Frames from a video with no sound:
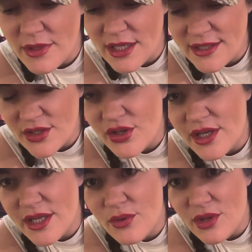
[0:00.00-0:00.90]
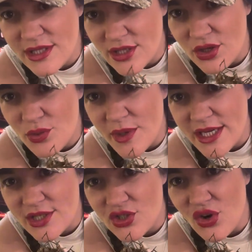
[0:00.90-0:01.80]
it's a good way to
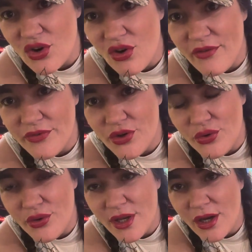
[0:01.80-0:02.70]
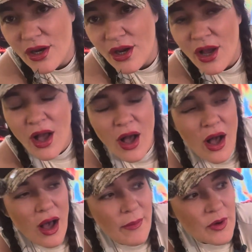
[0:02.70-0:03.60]
start off the new year.
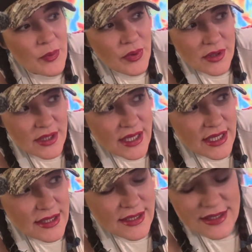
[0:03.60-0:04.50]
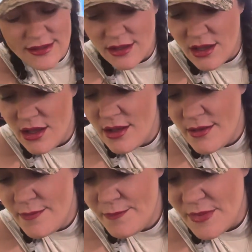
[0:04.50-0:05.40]
I'm gonna put this
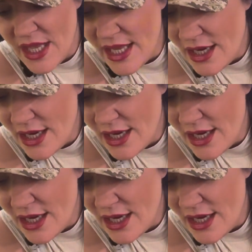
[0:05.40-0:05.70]
in